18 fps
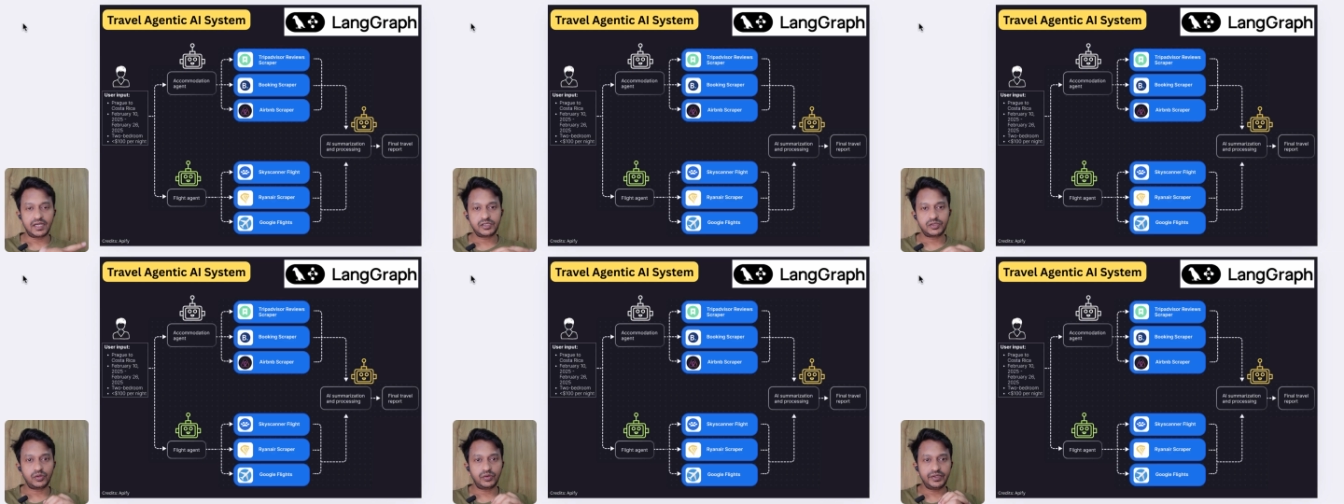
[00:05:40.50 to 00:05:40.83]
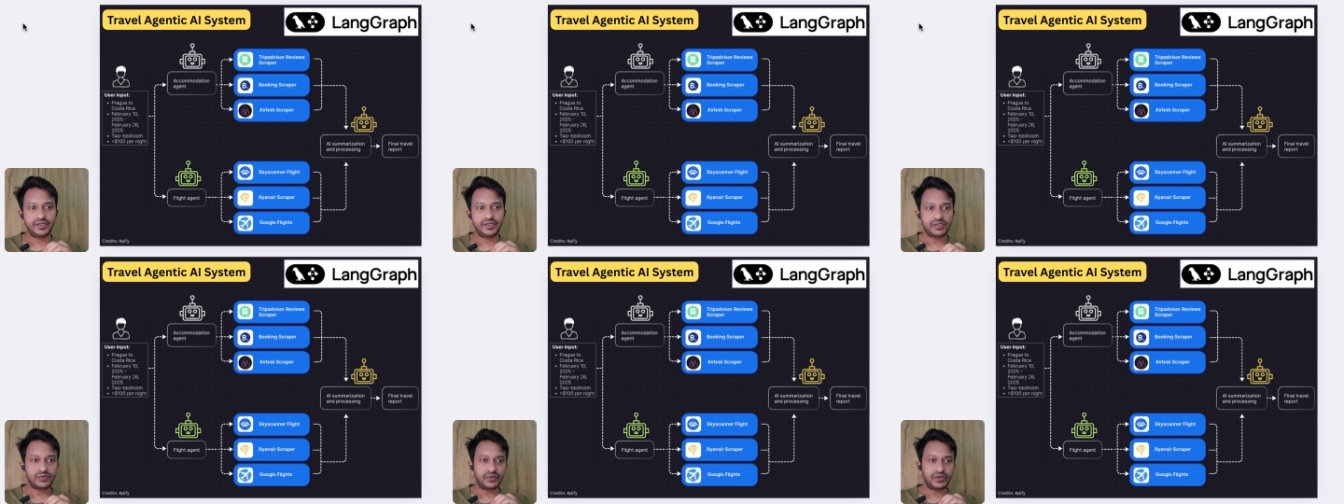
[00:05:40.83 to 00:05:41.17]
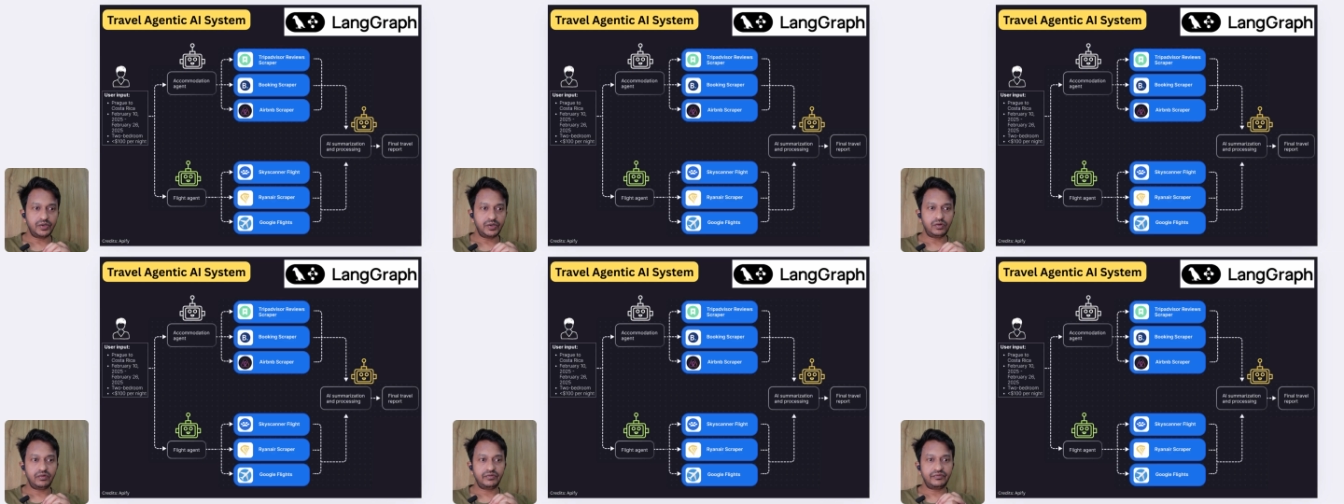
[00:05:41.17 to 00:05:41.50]
guys, so in this
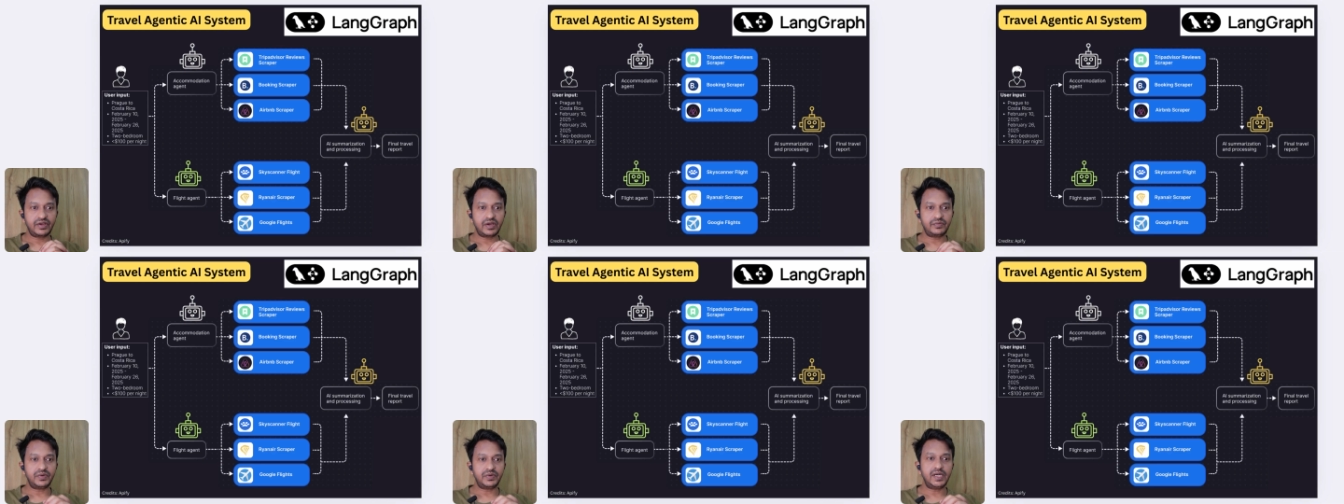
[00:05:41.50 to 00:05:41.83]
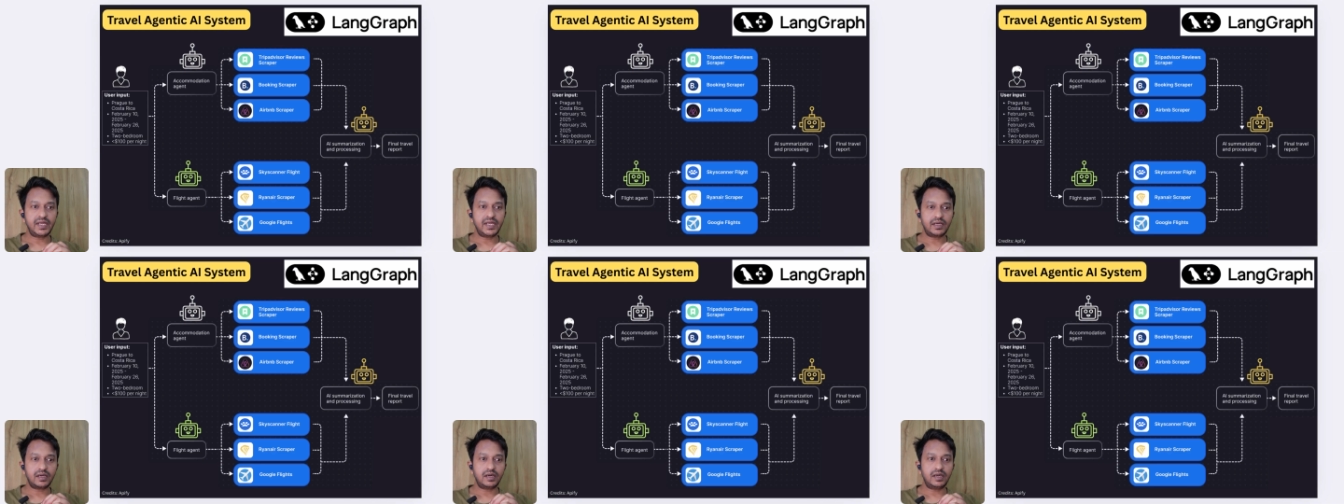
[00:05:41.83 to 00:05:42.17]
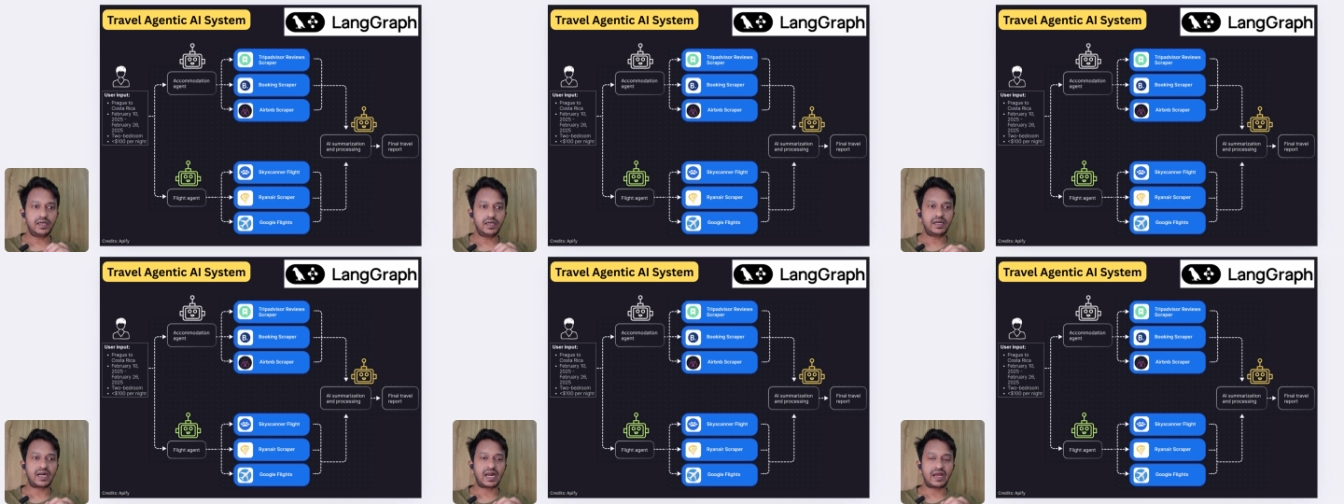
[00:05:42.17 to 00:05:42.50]
video we are building
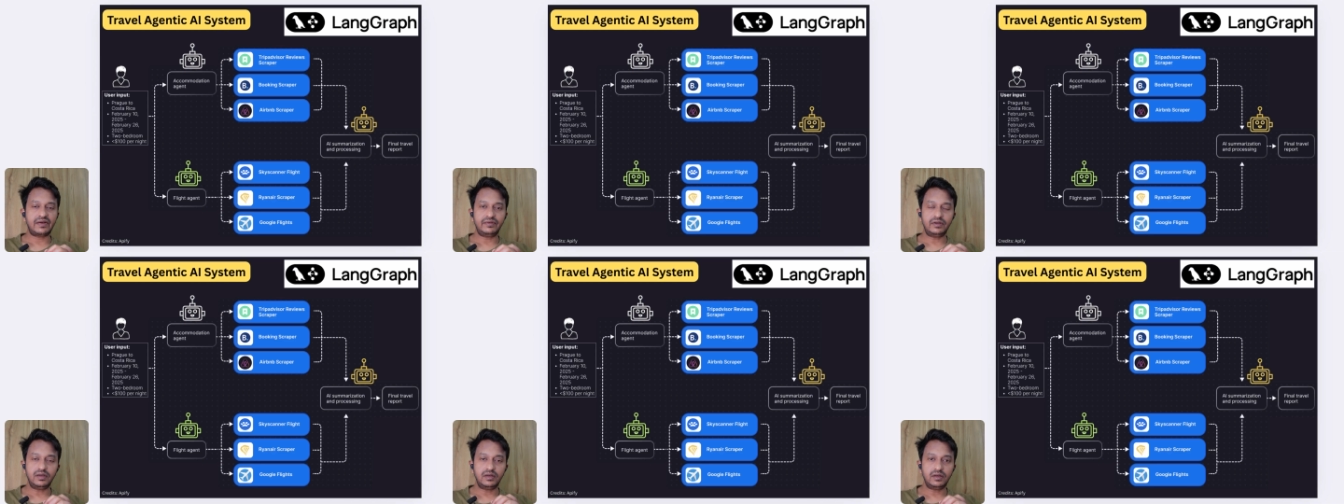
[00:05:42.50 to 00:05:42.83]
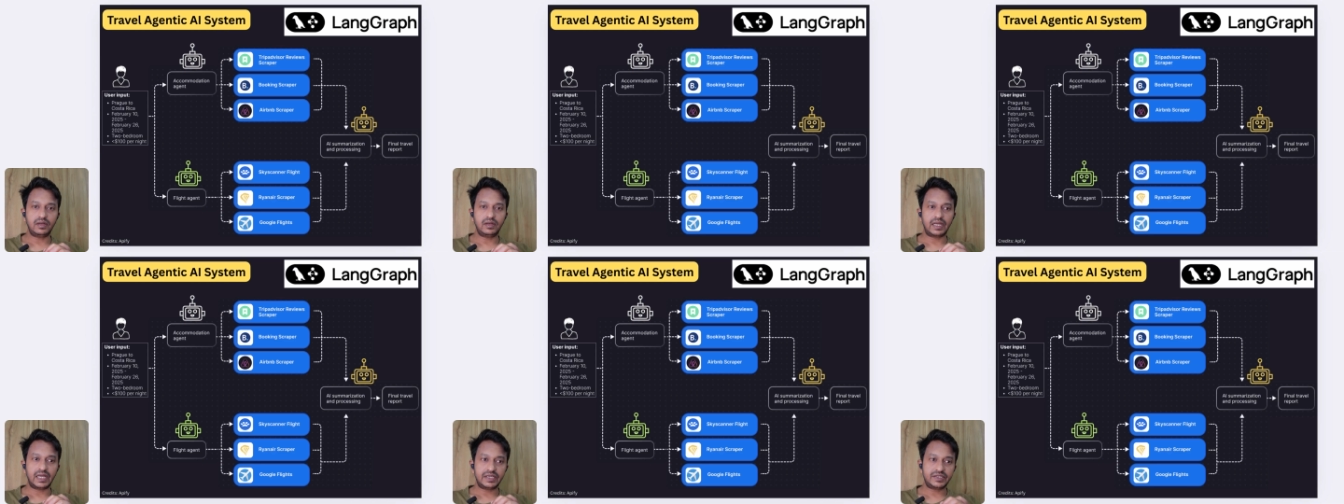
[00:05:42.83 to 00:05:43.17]
a travel